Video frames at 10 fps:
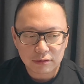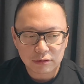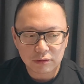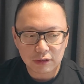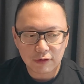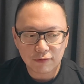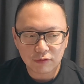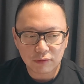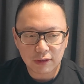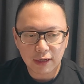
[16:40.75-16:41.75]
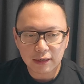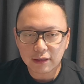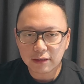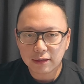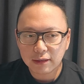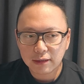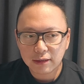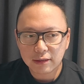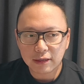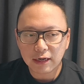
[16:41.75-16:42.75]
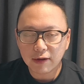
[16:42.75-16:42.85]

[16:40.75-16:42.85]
So if you look at it, the